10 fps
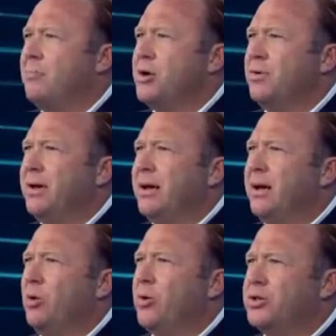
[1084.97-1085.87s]
movie
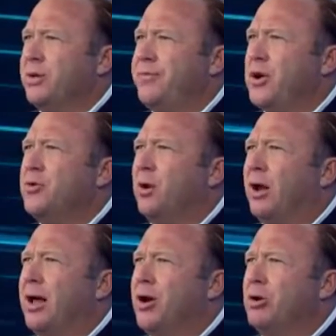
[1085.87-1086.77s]
where there's a funeral
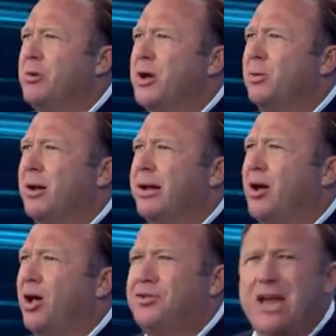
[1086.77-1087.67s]
home and they're really
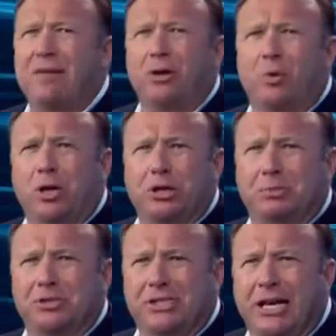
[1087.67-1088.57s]
all devil
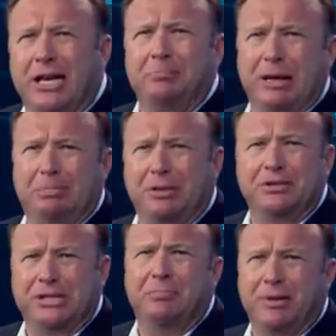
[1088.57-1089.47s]
worshippers killing people or
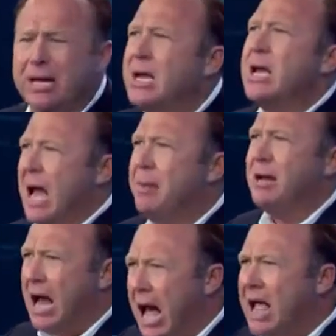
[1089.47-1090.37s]
something, I
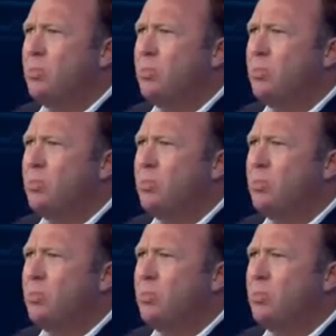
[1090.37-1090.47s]
mean, I